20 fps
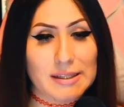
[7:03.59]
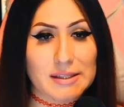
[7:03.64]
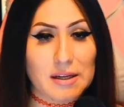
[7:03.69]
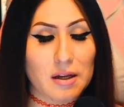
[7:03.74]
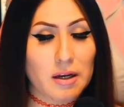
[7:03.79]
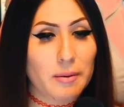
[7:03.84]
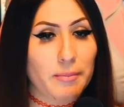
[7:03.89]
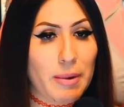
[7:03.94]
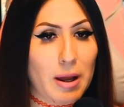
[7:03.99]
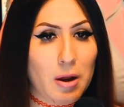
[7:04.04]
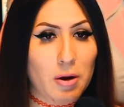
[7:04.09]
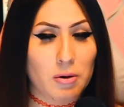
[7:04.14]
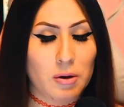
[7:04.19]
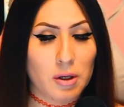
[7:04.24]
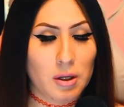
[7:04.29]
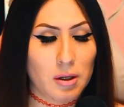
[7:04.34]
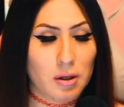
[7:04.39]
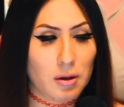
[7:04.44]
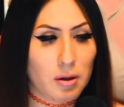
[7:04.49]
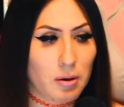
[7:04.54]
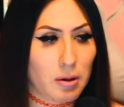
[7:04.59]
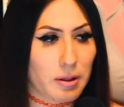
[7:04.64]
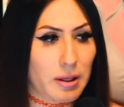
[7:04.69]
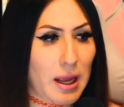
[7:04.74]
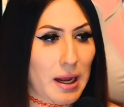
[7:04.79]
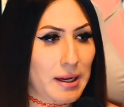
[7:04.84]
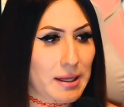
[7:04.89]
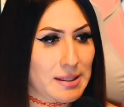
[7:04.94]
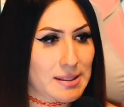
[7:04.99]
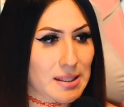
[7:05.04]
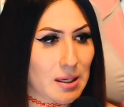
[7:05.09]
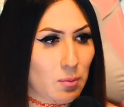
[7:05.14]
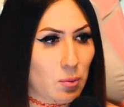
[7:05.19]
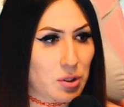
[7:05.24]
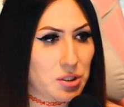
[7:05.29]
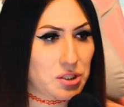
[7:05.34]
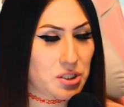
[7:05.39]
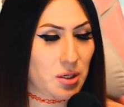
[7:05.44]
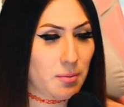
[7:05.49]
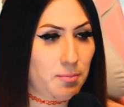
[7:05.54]
It's not about getting
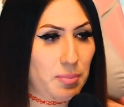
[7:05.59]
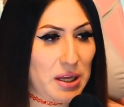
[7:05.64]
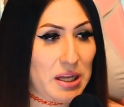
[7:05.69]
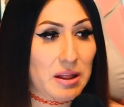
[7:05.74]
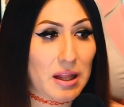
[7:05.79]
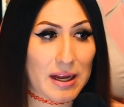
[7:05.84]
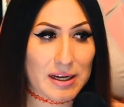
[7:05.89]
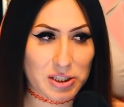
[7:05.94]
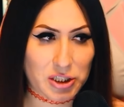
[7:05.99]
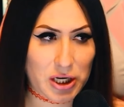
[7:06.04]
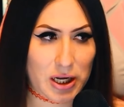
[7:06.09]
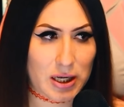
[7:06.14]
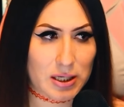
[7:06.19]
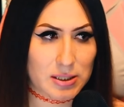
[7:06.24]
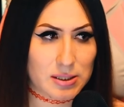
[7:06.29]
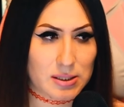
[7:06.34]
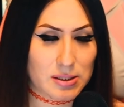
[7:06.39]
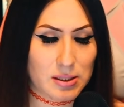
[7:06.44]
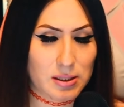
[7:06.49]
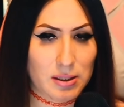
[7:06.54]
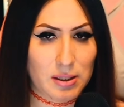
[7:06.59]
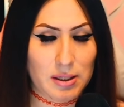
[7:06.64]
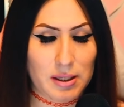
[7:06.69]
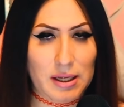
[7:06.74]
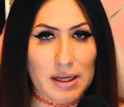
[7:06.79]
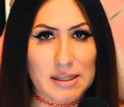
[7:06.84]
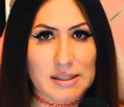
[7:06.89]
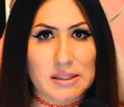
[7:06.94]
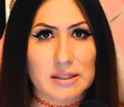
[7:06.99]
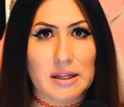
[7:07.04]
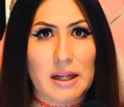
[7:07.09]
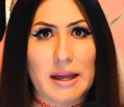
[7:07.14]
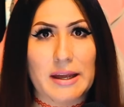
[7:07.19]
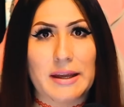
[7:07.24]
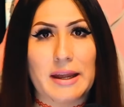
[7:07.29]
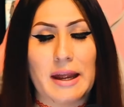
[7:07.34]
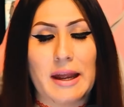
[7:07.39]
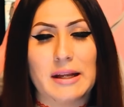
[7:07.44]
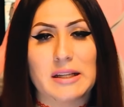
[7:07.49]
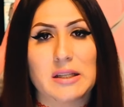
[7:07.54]
someone to be like Jazz. It's
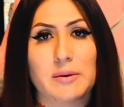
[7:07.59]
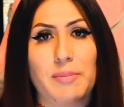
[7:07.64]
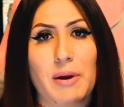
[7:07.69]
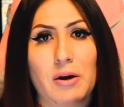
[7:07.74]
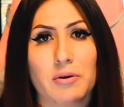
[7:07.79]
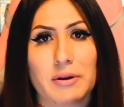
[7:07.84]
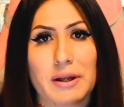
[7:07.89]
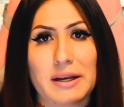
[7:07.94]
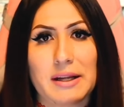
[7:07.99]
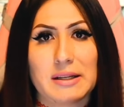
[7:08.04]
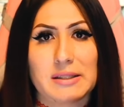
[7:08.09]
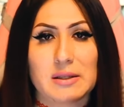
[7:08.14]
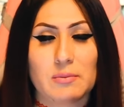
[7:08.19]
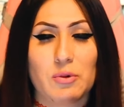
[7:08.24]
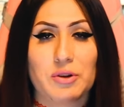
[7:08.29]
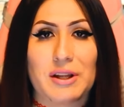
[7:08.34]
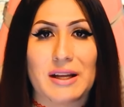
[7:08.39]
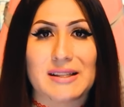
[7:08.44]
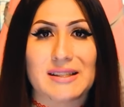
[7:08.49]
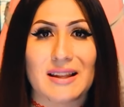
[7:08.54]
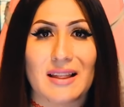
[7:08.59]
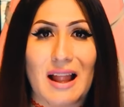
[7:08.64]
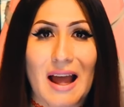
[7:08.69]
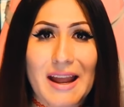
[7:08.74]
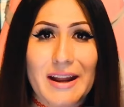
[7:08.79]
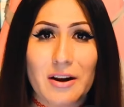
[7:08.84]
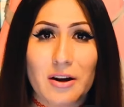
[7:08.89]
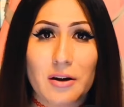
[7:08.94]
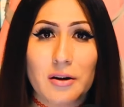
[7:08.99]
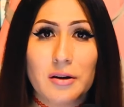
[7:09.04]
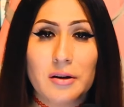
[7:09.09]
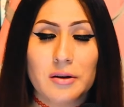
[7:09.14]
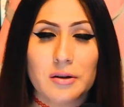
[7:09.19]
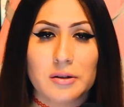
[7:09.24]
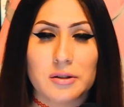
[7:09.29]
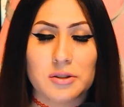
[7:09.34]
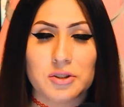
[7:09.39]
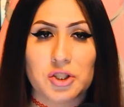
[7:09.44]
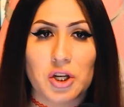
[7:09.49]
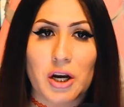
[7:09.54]
like it's about getting someone that's like her
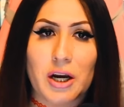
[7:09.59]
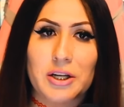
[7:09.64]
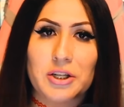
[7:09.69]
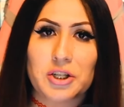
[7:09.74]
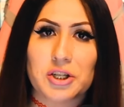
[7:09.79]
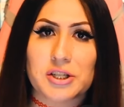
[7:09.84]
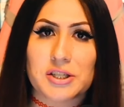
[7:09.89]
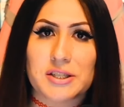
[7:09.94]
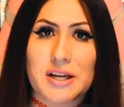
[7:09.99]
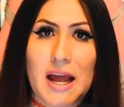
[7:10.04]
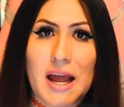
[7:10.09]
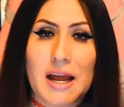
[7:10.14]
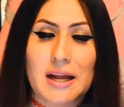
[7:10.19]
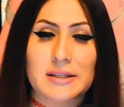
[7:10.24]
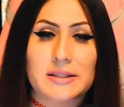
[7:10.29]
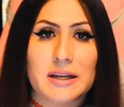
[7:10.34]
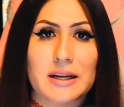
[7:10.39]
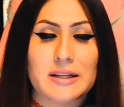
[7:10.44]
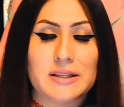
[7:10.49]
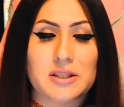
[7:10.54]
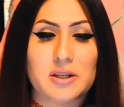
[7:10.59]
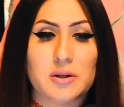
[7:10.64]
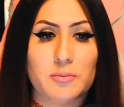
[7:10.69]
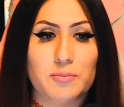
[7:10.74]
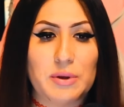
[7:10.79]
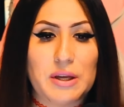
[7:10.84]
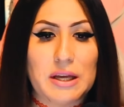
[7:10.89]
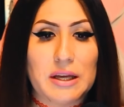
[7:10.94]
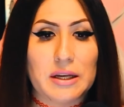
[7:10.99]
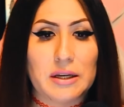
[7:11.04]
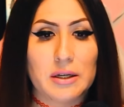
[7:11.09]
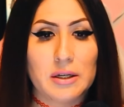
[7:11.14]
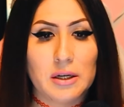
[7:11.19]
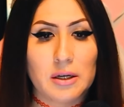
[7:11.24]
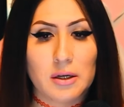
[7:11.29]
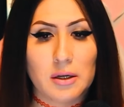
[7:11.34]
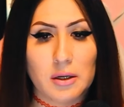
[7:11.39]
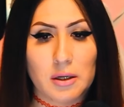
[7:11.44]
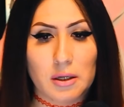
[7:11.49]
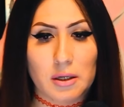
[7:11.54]
to understand and to be
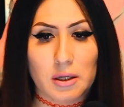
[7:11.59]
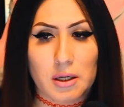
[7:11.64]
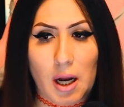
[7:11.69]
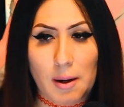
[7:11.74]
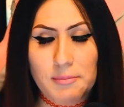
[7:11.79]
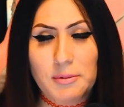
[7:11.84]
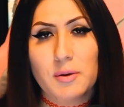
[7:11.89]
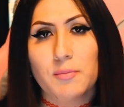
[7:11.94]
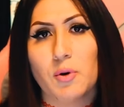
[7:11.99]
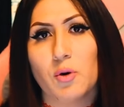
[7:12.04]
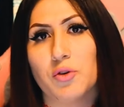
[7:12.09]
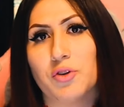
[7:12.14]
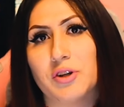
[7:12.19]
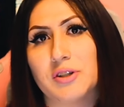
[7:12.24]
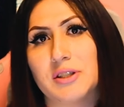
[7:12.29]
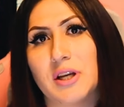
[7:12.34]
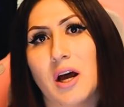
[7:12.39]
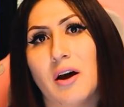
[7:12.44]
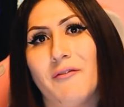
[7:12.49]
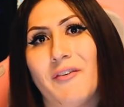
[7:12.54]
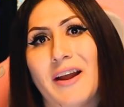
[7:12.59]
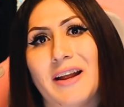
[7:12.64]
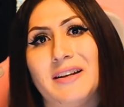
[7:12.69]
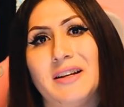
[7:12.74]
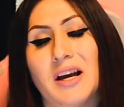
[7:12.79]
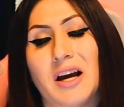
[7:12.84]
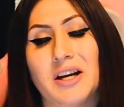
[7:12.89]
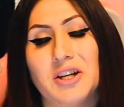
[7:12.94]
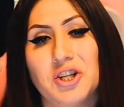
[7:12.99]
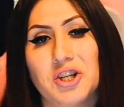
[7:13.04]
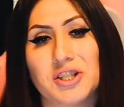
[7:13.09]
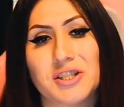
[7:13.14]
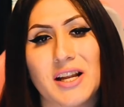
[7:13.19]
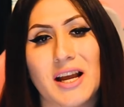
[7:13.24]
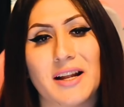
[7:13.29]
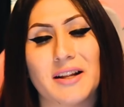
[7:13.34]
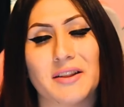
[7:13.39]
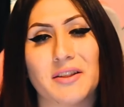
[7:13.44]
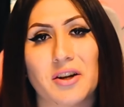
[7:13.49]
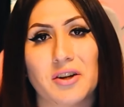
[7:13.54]
comfortable with yourself and
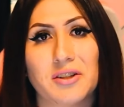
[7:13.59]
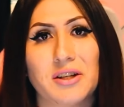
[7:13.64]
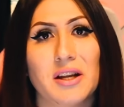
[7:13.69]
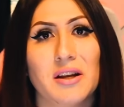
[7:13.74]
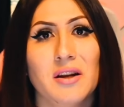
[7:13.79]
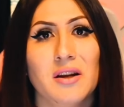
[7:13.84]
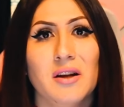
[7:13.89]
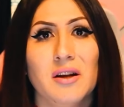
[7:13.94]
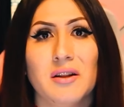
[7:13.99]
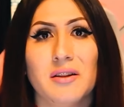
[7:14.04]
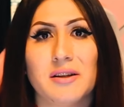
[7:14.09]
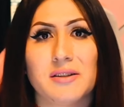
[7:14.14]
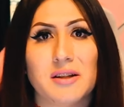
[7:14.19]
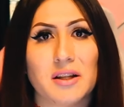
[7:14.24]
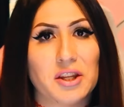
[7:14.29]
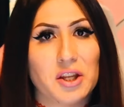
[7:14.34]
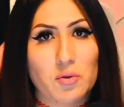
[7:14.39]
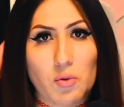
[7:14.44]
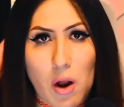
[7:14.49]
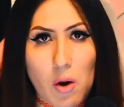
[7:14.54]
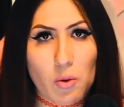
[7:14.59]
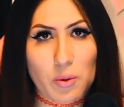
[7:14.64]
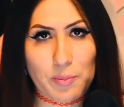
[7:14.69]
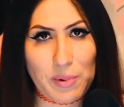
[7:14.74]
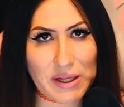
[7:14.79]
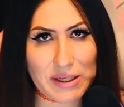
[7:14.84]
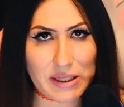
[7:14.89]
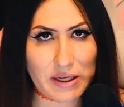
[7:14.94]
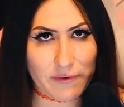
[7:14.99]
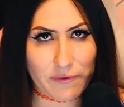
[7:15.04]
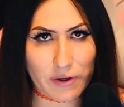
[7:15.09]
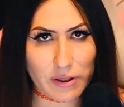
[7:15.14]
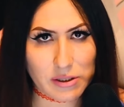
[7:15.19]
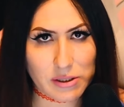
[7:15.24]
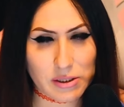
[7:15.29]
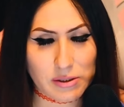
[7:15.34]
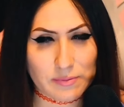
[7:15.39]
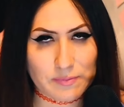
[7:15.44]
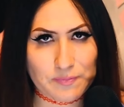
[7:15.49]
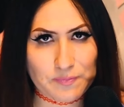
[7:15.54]
understand that there, there's nothing wrong with being
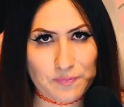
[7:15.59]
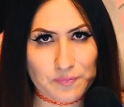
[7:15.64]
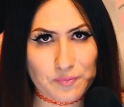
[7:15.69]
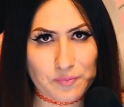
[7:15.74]
different.